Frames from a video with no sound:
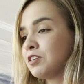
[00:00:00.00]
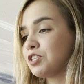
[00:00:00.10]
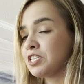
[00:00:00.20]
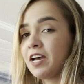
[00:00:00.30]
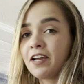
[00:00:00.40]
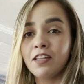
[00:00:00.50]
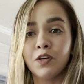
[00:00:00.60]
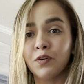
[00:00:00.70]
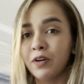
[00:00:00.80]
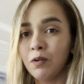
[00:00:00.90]
just like in the
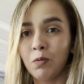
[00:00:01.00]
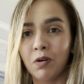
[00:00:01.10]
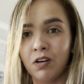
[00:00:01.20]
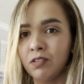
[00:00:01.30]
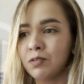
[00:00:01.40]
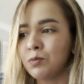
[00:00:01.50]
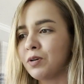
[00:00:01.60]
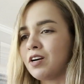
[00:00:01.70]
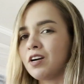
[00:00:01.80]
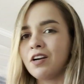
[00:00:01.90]
real world
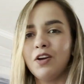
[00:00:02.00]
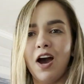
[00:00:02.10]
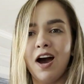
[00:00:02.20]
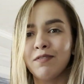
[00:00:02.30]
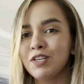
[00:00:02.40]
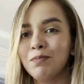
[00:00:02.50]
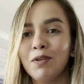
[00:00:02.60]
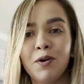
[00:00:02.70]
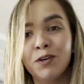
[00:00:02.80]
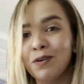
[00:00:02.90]
where you have to
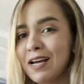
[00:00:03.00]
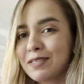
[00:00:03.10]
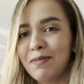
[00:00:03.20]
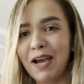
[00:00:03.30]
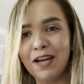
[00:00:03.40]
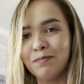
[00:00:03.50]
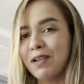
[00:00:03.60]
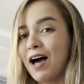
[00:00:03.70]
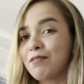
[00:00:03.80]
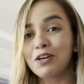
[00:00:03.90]
upload your resume and
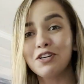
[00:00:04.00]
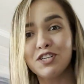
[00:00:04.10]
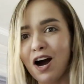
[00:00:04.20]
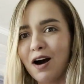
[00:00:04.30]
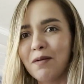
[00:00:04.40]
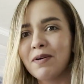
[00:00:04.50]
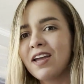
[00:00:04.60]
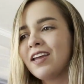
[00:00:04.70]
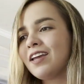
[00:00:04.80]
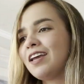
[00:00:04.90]
apply for a job,
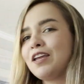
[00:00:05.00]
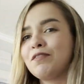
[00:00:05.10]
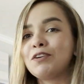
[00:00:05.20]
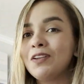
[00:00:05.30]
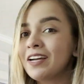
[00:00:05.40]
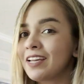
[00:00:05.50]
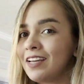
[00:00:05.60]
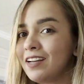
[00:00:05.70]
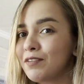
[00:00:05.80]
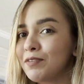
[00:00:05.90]
and if you're lucky
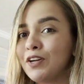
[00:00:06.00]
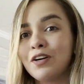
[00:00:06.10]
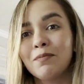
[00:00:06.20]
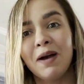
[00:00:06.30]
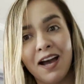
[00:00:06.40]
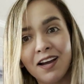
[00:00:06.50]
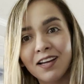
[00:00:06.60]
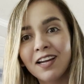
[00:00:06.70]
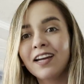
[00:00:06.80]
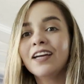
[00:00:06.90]
enough you hear back,
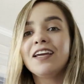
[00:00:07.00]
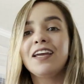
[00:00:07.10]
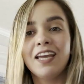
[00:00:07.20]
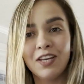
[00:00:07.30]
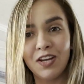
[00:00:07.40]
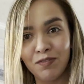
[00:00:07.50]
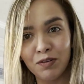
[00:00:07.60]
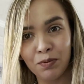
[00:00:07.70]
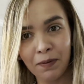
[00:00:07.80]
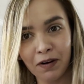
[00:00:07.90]
and you have to
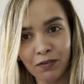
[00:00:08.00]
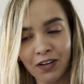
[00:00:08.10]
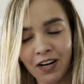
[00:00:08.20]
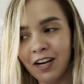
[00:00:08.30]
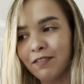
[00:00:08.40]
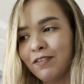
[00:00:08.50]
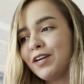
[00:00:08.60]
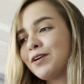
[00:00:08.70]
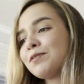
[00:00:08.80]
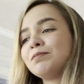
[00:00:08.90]
prepare for an
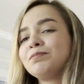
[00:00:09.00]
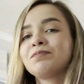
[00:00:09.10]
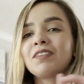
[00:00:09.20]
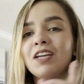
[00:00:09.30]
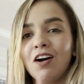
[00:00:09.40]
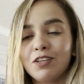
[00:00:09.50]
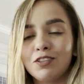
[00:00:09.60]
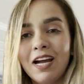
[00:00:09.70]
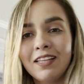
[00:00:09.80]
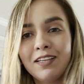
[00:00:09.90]
interview. On
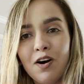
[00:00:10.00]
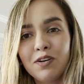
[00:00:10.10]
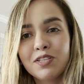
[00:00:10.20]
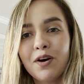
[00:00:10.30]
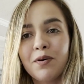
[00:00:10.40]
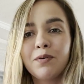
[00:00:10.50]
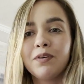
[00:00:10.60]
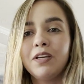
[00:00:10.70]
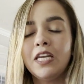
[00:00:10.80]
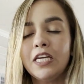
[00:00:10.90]
Gradly also,
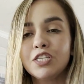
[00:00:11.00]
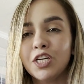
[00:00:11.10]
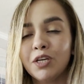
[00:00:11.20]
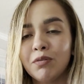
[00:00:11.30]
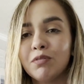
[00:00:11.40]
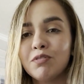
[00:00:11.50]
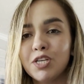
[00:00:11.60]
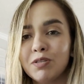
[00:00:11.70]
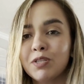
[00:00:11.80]
you need to choose a